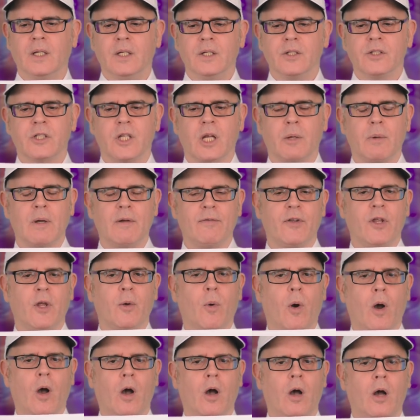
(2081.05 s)
So if you
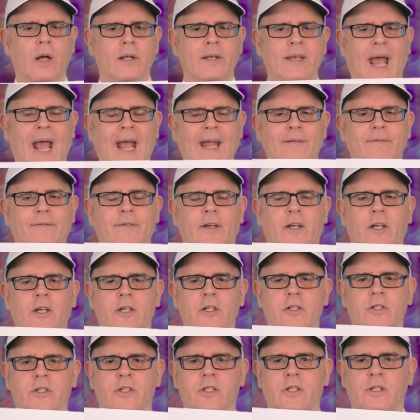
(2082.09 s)
are an
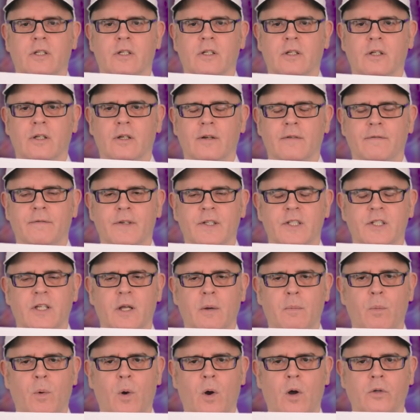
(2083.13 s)
advocate for
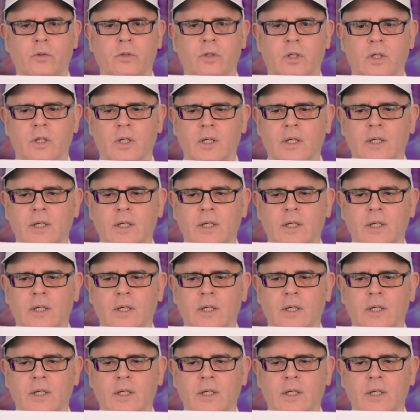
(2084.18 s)
someone,